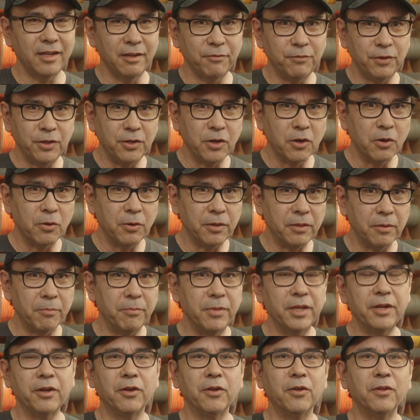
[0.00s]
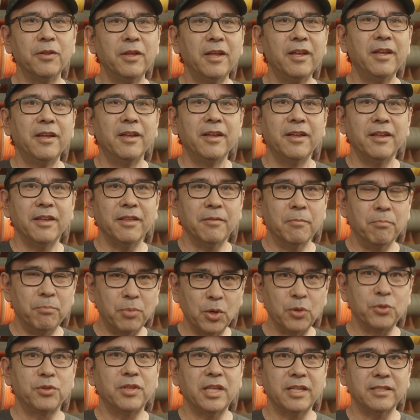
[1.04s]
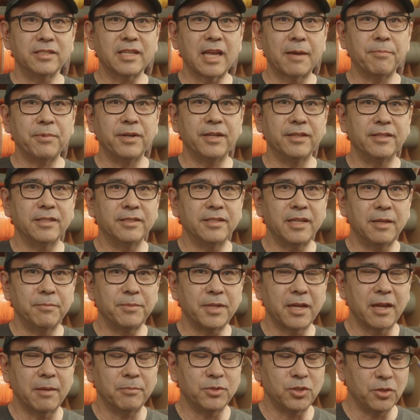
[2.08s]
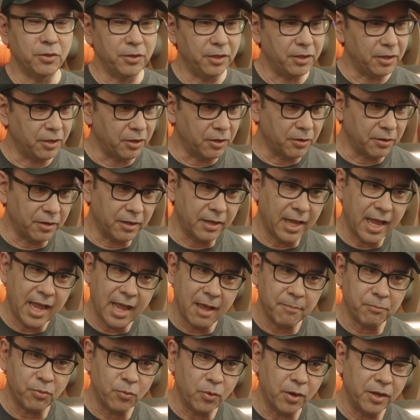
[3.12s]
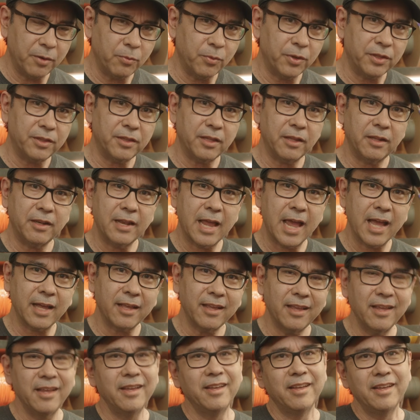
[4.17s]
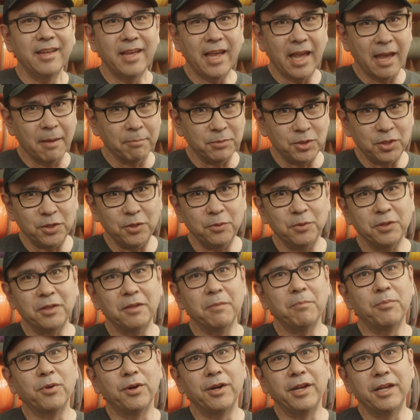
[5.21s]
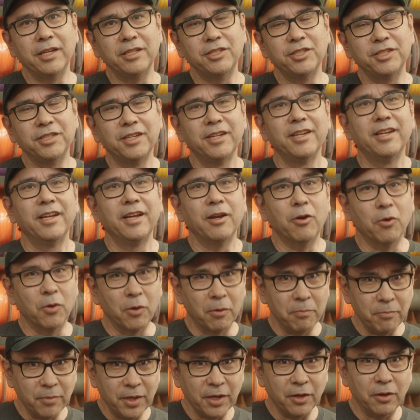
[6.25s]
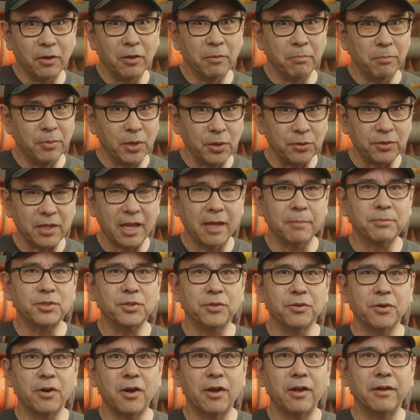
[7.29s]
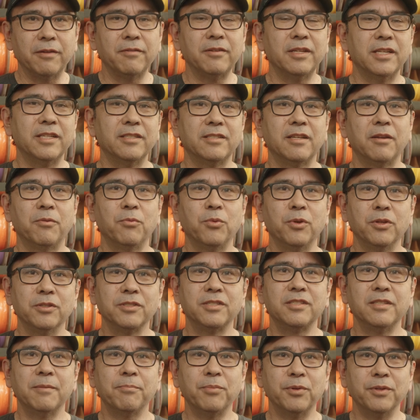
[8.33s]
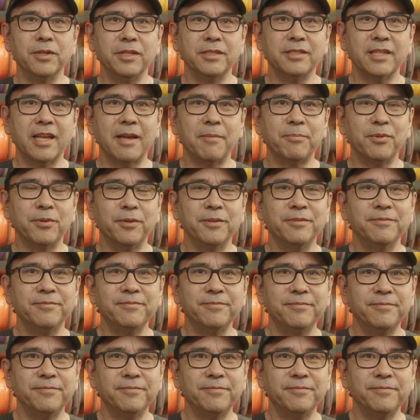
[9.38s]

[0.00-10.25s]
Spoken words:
and if you go in the middle, both things happen at the same time. So you can go to amp 1 with the neck, amp 2 with the bridge, or middle, both amps are on, is a real simple example.